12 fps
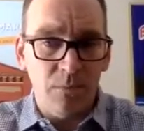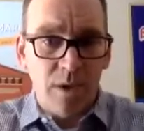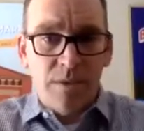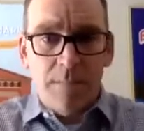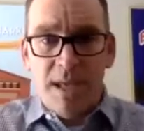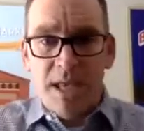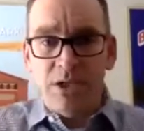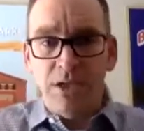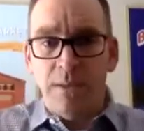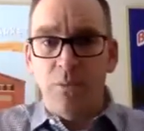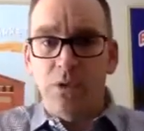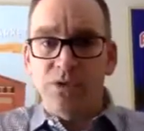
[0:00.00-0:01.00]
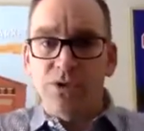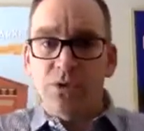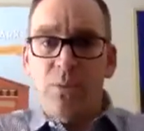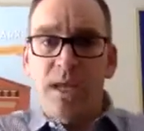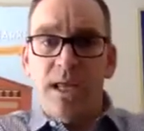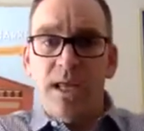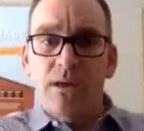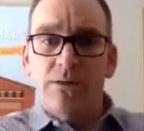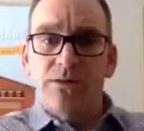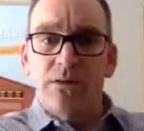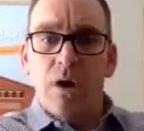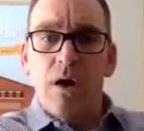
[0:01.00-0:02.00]
right? The pendulum will swing
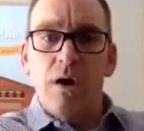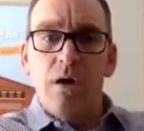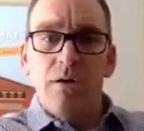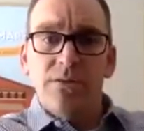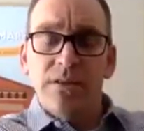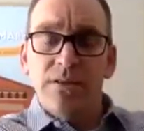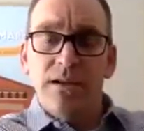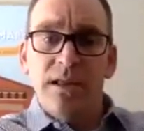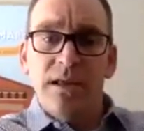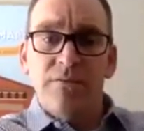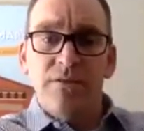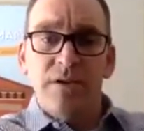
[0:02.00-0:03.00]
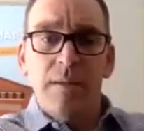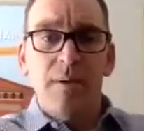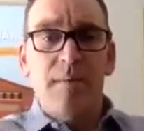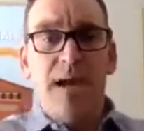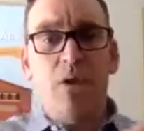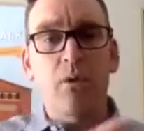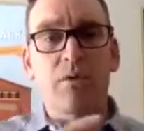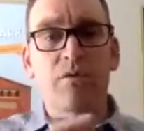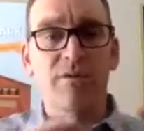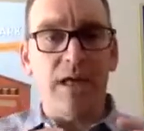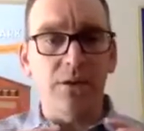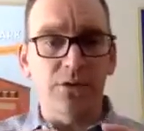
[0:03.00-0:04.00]
all to the left, but my core
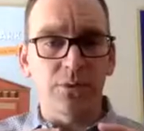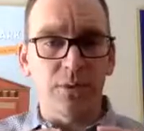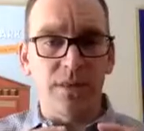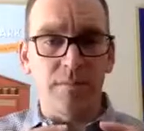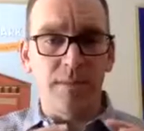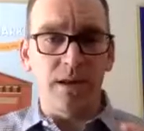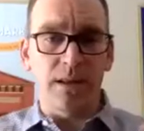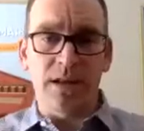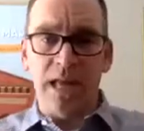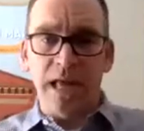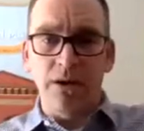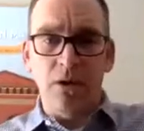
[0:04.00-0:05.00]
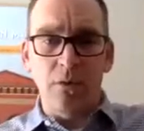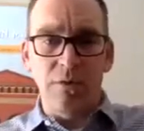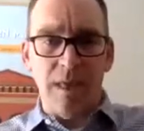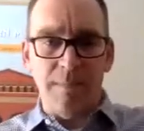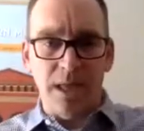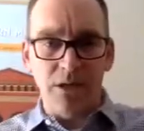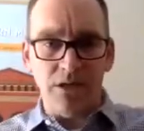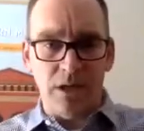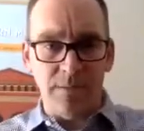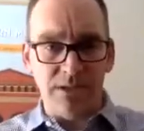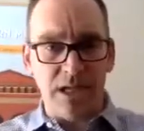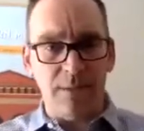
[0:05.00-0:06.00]
values are in the middle. And I know that pendulum
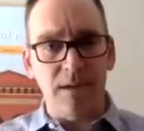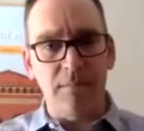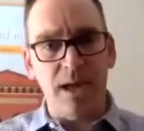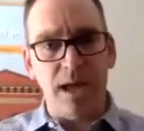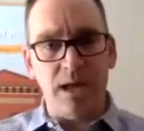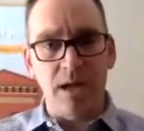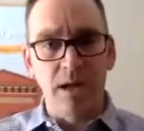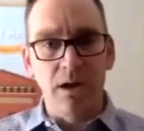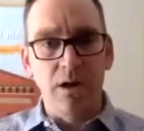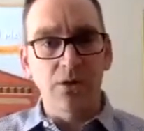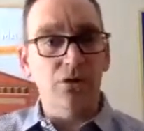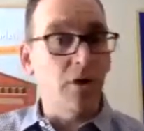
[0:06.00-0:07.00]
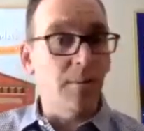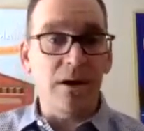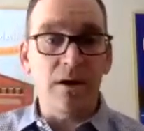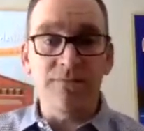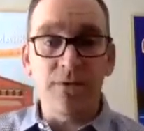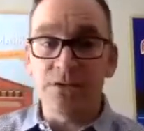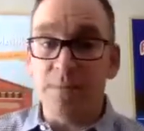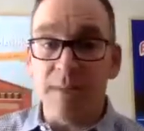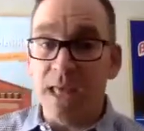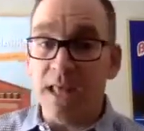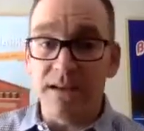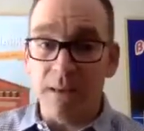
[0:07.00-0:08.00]
is coming back. So no matter if there's a
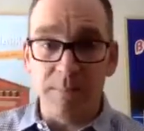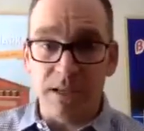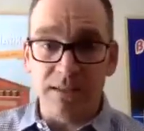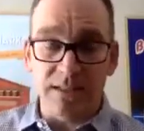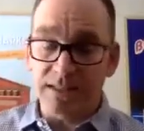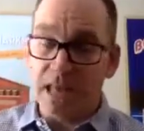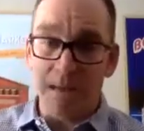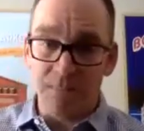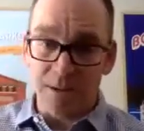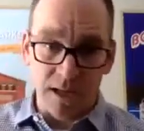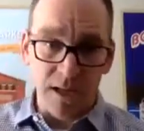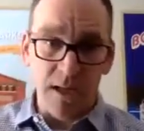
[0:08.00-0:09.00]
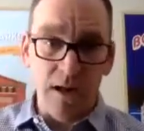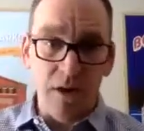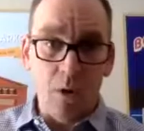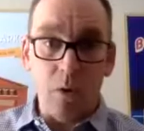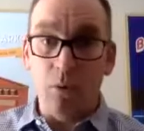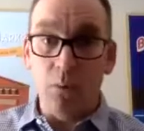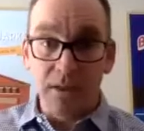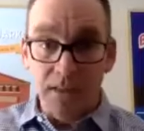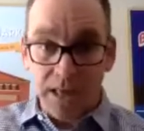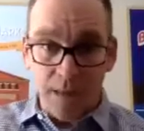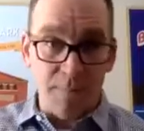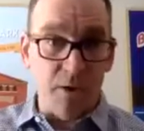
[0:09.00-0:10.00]
pandemic that's happening or will
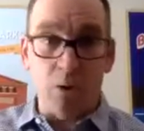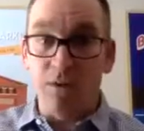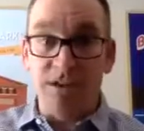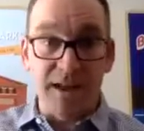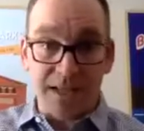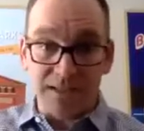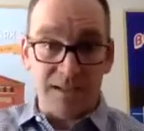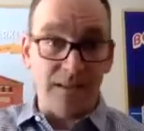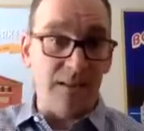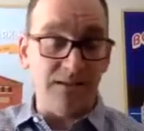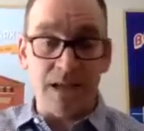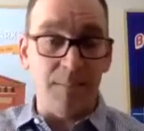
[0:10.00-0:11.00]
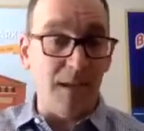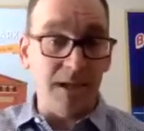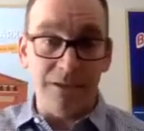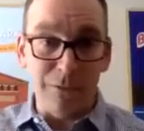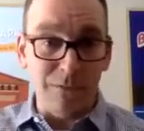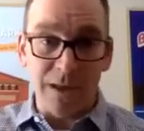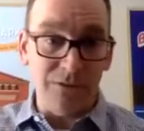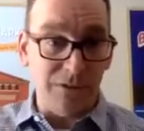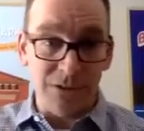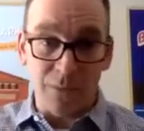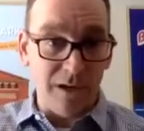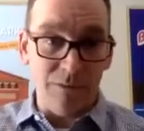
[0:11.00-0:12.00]
happen, or the next thing that's coming in
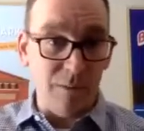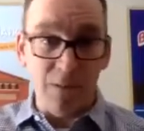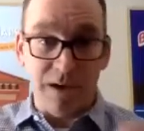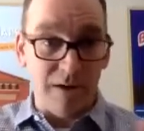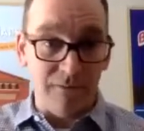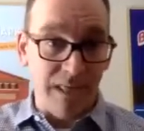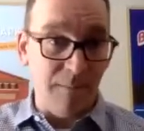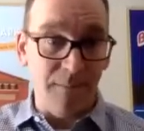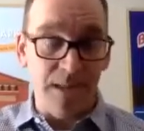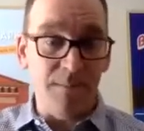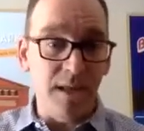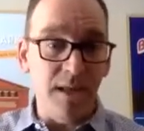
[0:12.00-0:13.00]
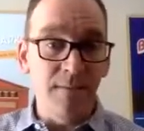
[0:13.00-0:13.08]
2023, whatever that may be,